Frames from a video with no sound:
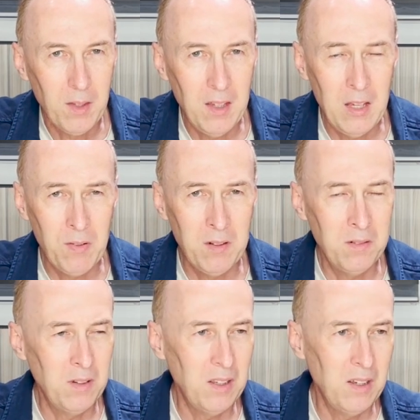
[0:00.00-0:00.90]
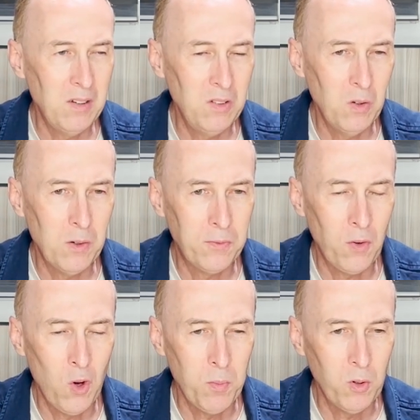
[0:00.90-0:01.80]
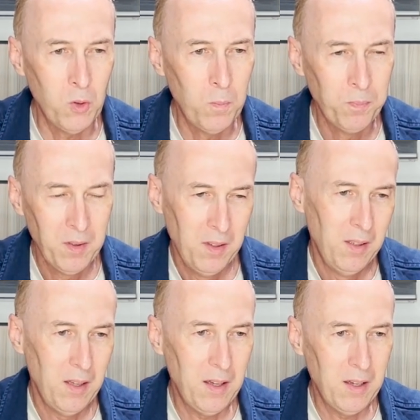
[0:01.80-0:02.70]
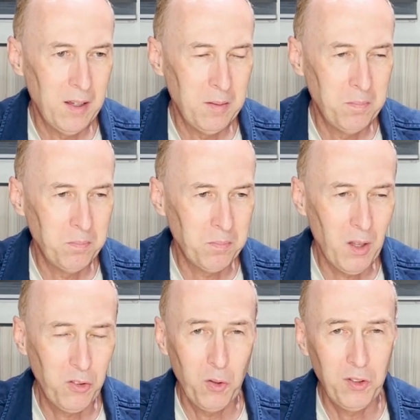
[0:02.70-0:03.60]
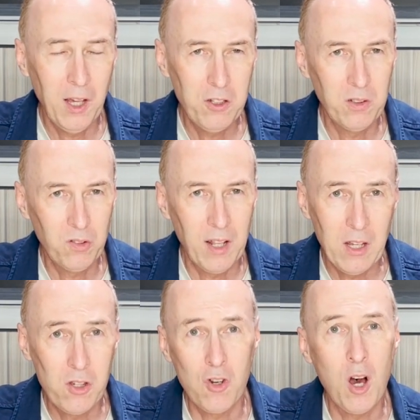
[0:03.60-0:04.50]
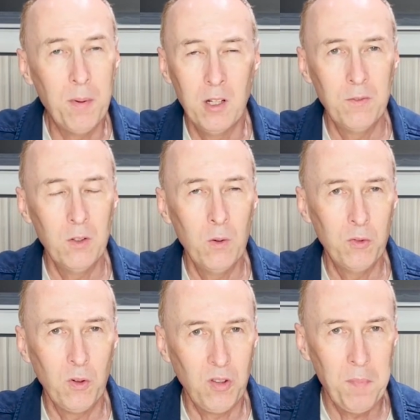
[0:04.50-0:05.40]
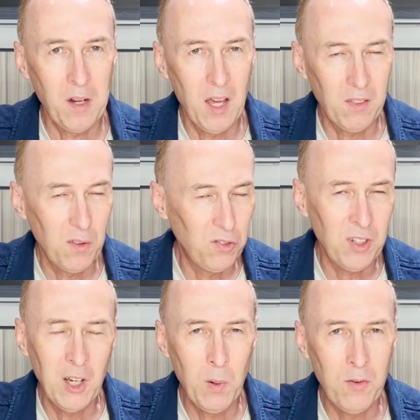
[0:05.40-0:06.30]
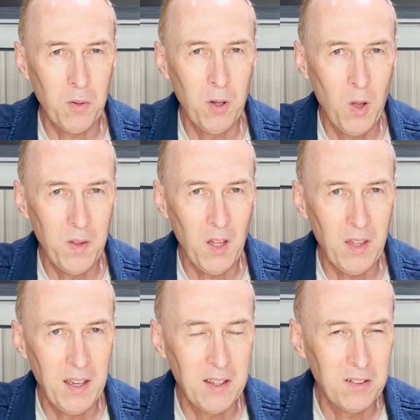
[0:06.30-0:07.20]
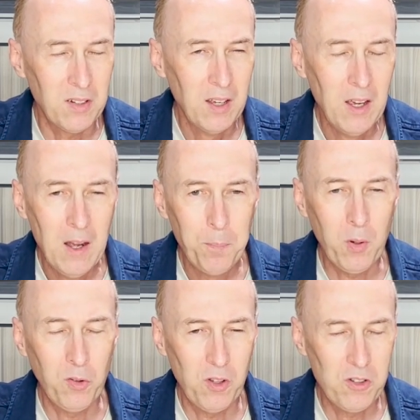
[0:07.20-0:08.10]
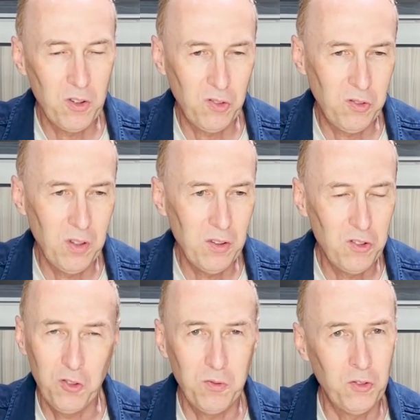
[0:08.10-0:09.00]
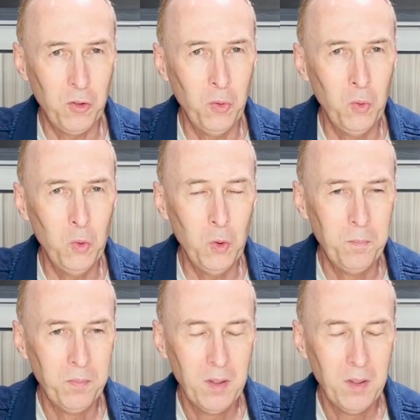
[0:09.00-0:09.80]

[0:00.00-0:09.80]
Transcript: Even in your formal associations like job interviews or something like this, stay away from on the other hand, because it's just too